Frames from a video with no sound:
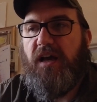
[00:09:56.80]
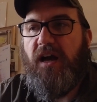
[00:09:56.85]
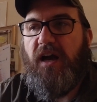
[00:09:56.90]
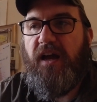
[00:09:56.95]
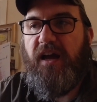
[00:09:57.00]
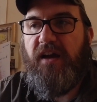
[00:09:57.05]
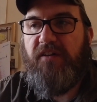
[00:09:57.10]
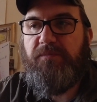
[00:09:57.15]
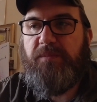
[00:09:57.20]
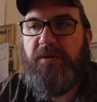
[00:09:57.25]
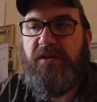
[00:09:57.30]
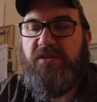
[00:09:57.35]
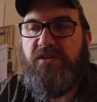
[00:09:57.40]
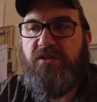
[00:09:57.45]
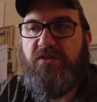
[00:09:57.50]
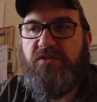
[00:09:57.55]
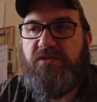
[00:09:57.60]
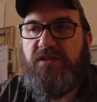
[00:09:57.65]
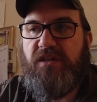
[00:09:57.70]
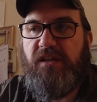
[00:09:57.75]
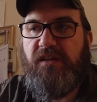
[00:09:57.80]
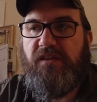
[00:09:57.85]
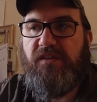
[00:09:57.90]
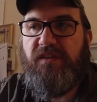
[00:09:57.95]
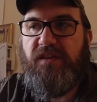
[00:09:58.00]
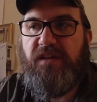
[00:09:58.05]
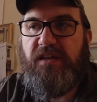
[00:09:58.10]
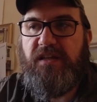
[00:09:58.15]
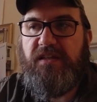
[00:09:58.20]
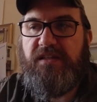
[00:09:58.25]
I have been using
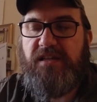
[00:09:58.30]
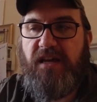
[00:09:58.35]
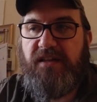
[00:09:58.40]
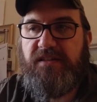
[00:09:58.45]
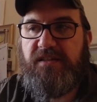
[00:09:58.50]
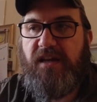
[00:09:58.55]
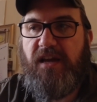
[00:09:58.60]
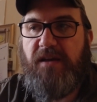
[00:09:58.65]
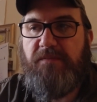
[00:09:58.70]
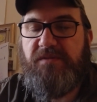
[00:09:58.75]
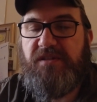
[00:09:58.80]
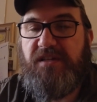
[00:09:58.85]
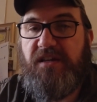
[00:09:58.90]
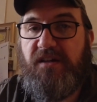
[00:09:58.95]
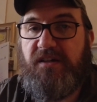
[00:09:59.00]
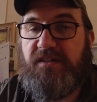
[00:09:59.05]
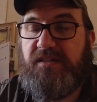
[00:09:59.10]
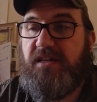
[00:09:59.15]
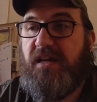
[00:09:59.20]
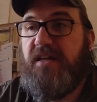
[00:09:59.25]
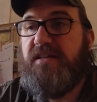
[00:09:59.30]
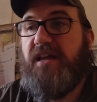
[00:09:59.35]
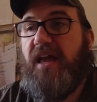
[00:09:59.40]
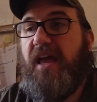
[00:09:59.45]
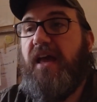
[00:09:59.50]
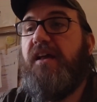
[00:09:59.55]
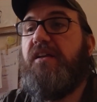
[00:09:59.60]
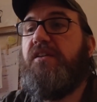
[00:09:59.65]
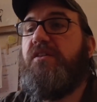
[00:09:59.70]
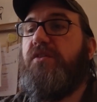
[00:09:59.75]
the Tascam
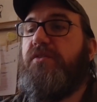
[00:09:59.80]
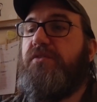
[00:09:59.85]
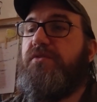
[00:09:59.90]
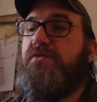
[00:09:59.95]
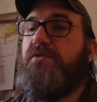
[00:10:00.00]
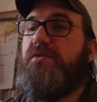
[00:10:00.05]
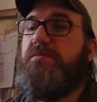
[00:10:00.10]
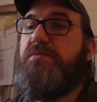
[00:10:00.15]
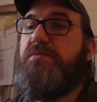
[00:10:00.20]
DR10L through the